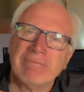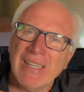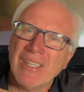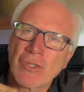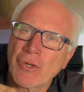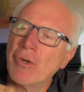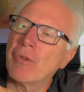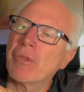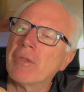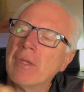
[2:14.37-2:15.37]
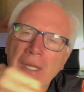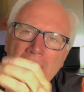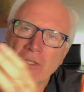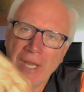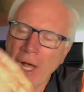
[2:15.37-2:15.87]
In truth,
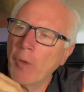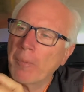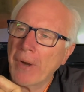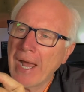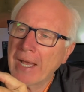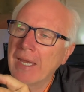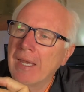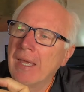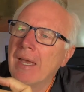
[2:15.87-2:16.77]
it's an L bracket.